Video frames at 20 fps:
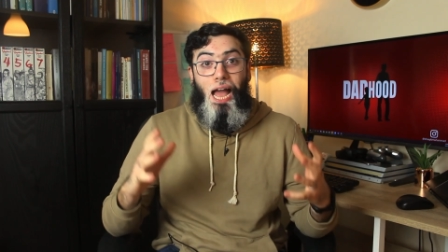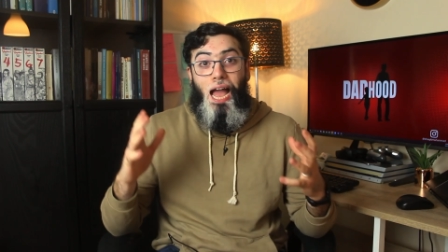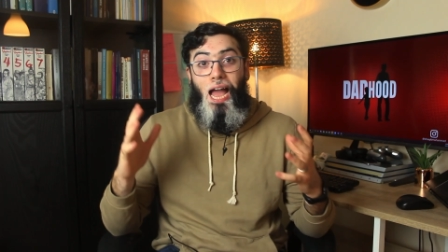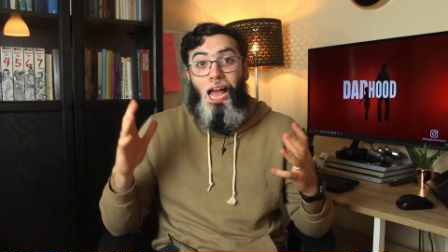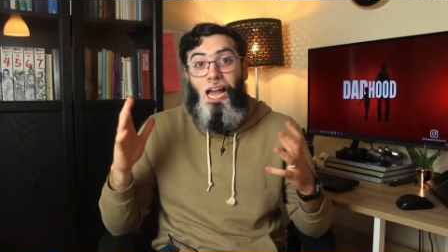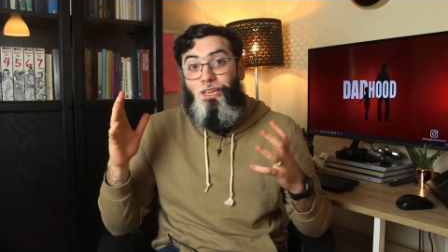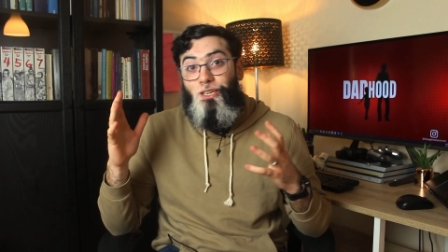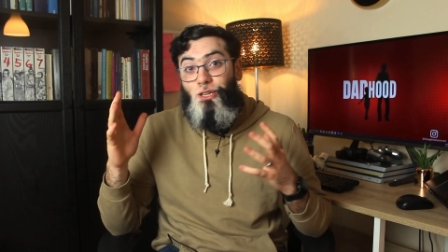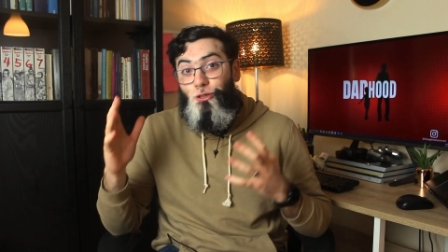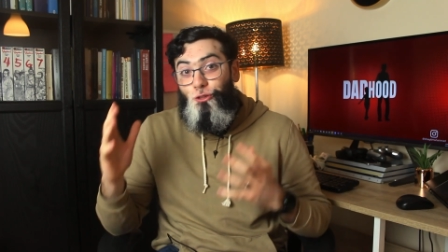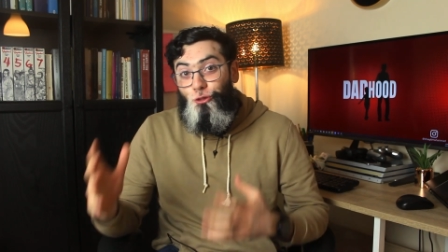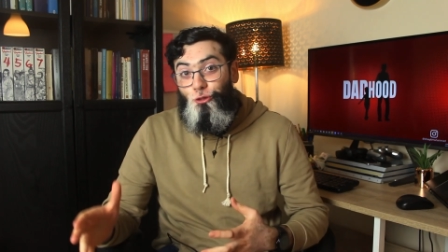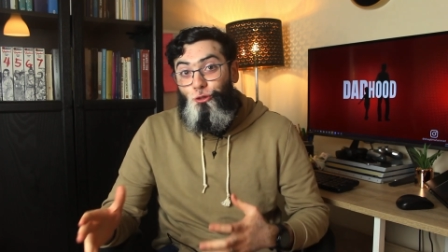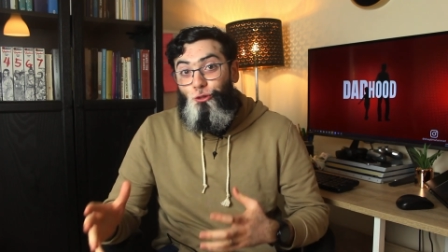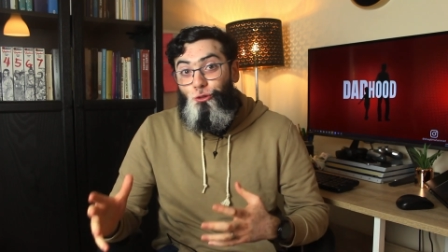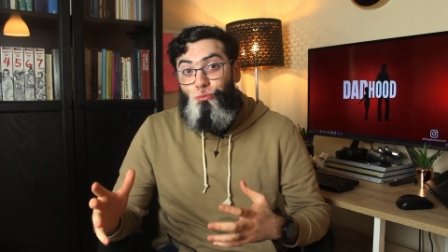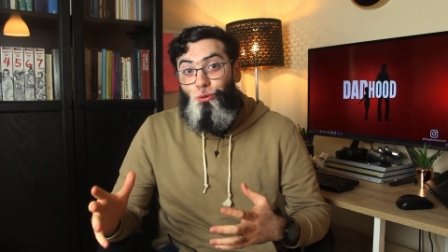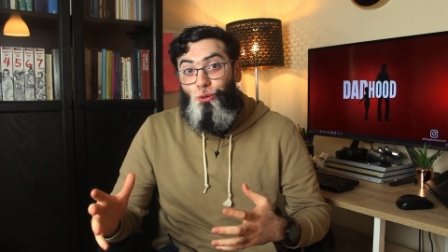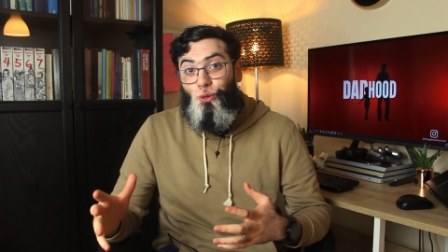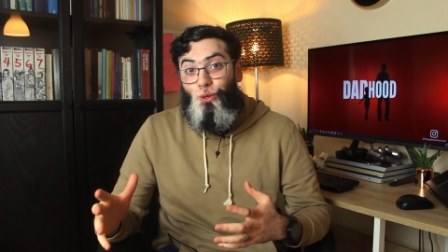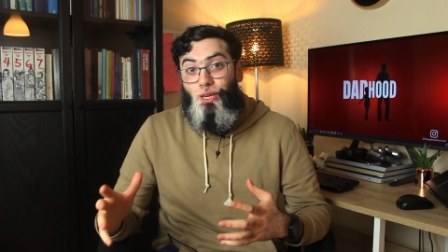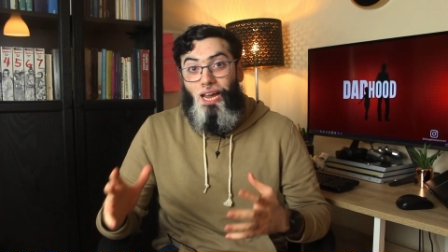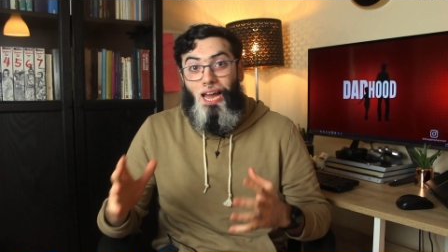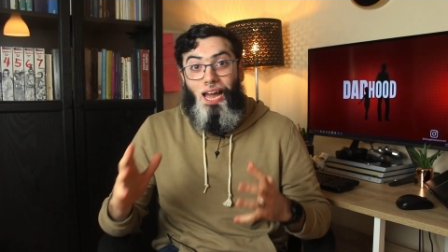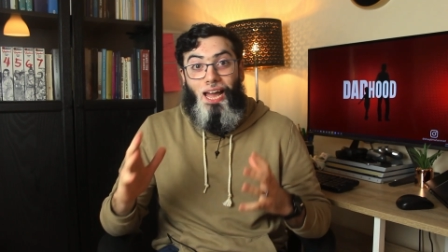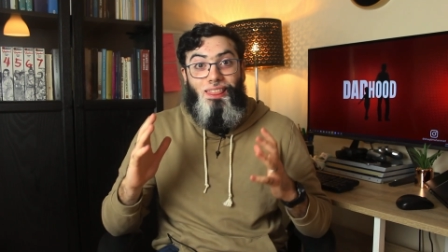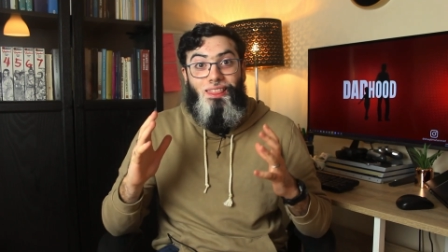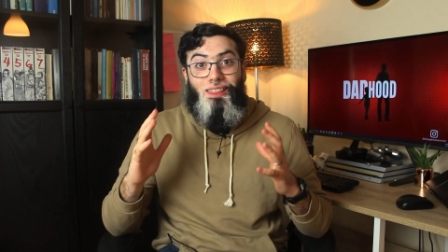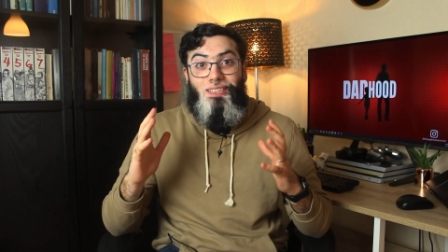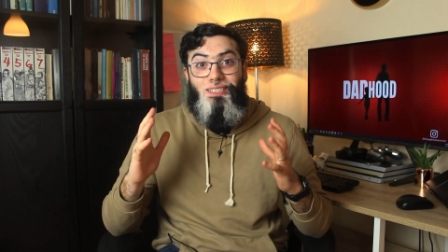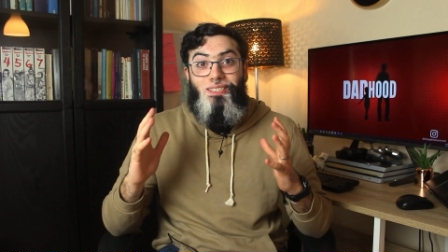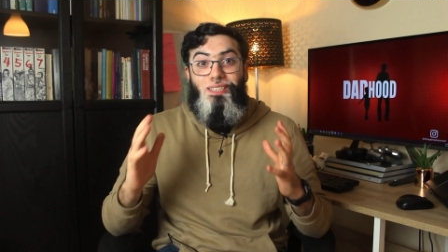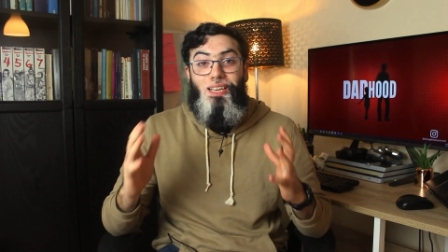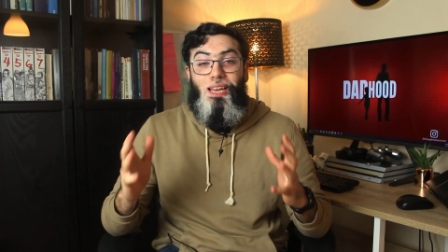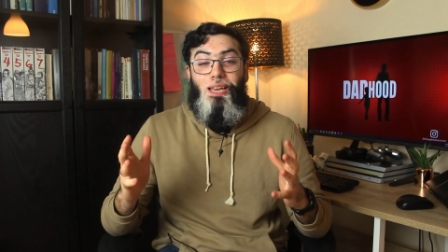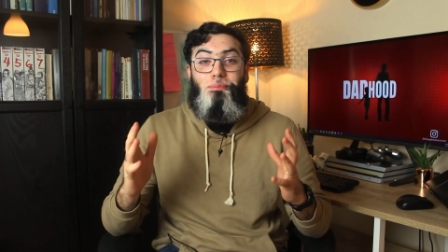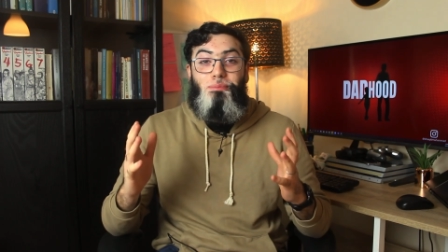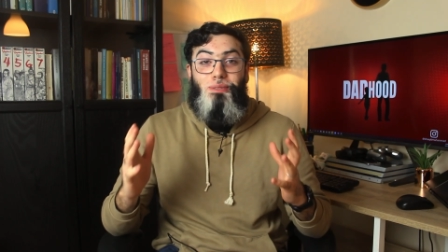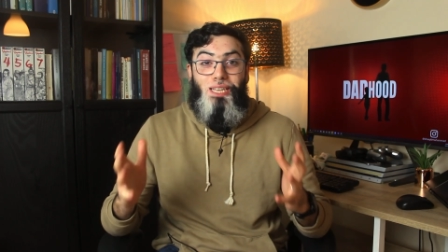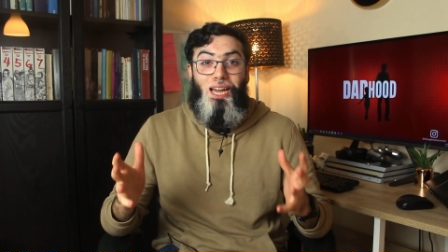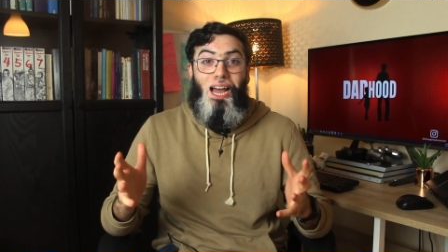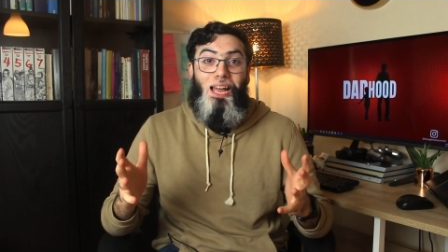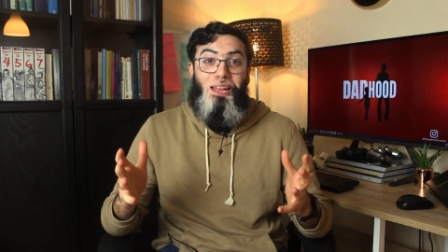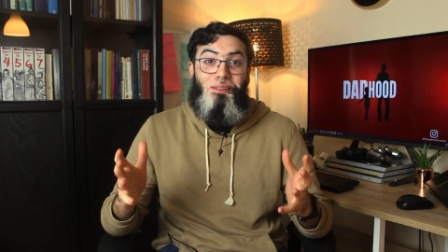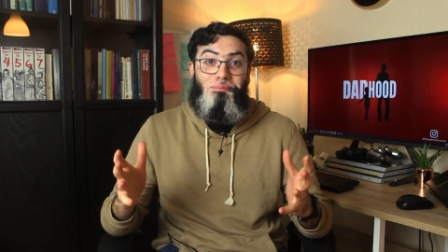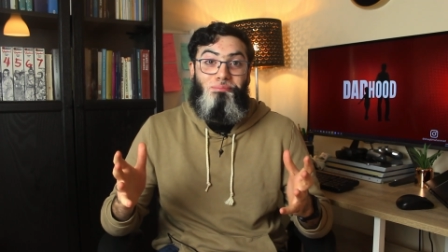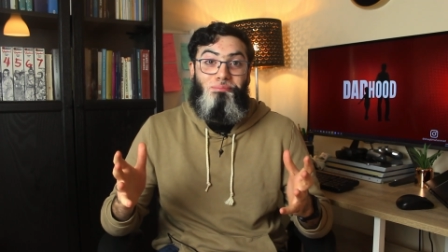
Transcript: and a newborn at the same time.